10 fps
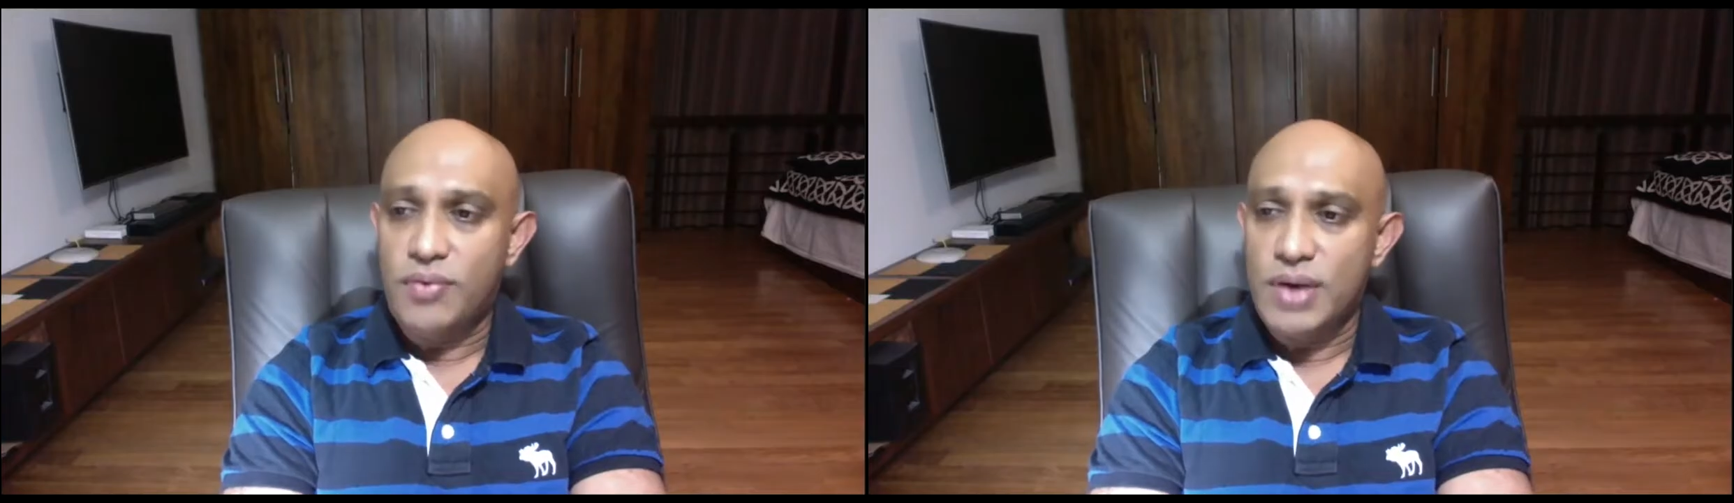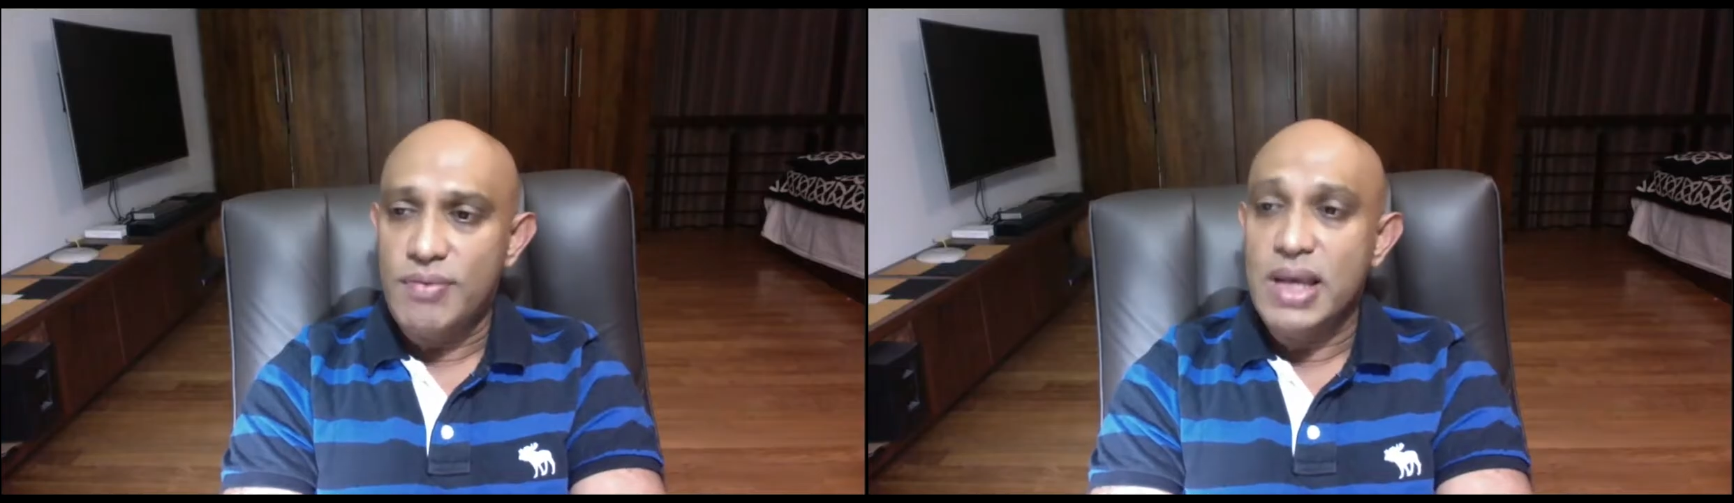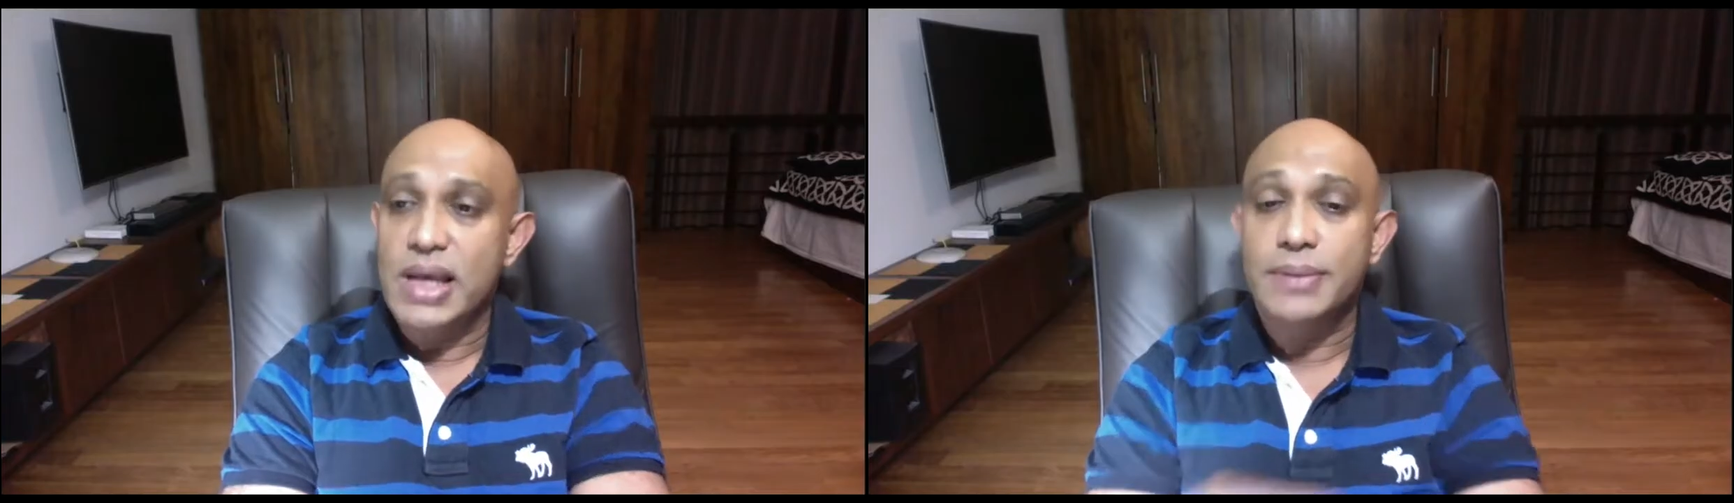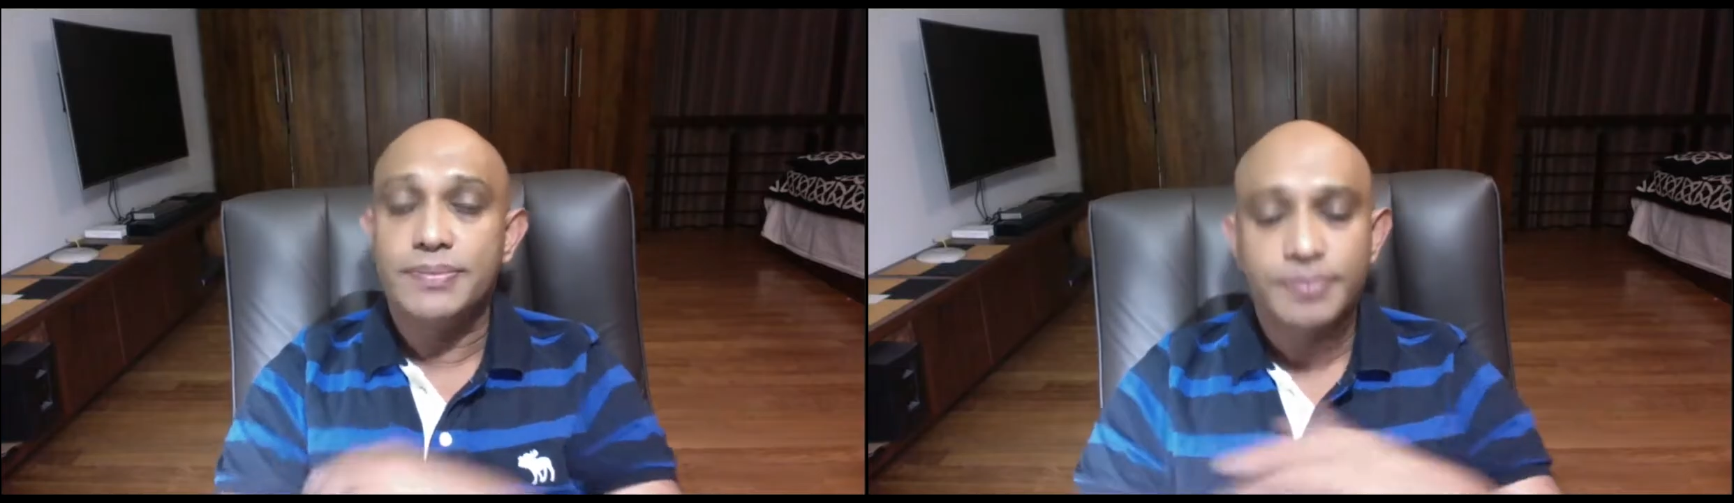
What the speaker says: when we